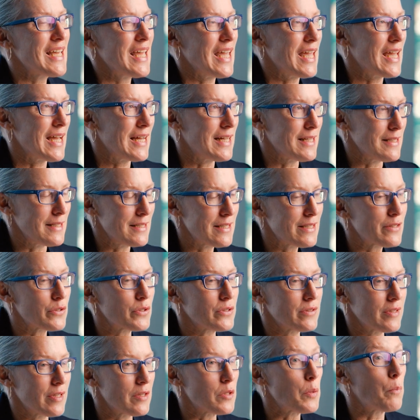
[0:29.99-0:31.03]
and
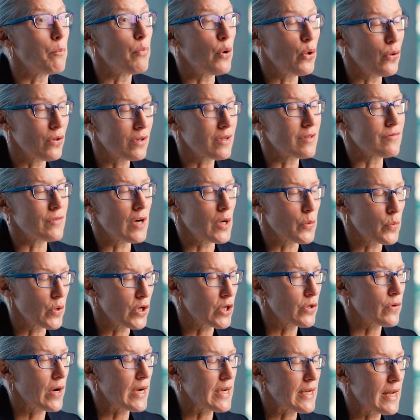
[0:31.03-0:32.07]
certainly the bulk of our
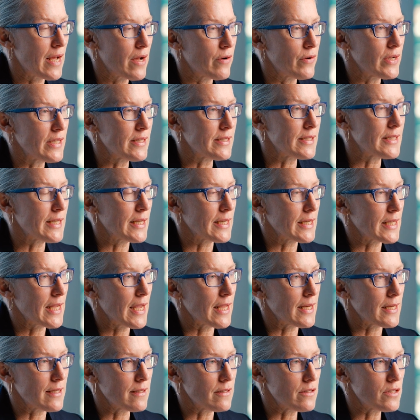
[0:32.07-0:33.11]
work right now, is
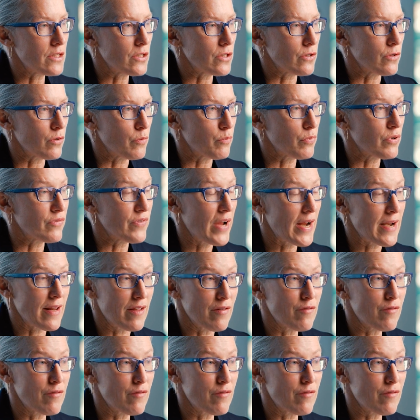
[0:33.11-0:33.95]
dedicated to providing